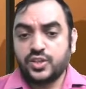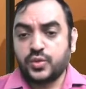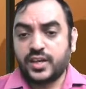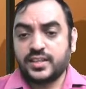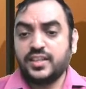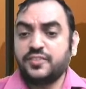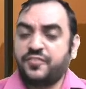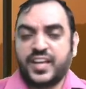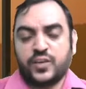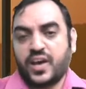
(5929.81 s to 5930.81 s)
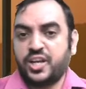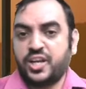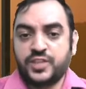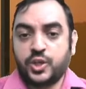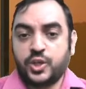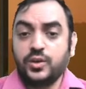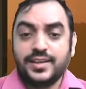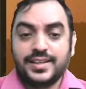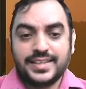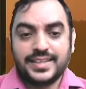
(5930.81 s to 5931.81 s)
you get the fair value of the loan,
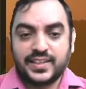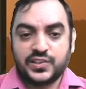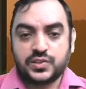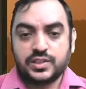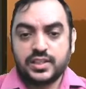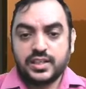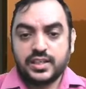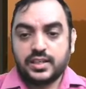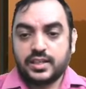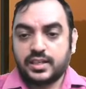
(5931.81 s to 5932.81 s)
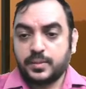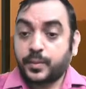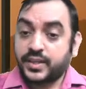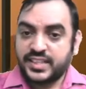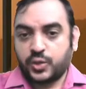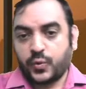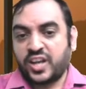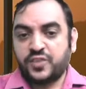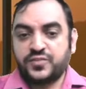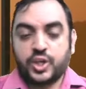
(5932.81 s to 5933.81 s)
that is uh, present
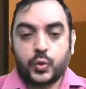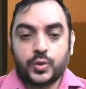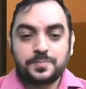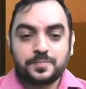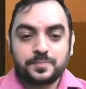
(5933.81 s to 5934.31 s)
value of the loan.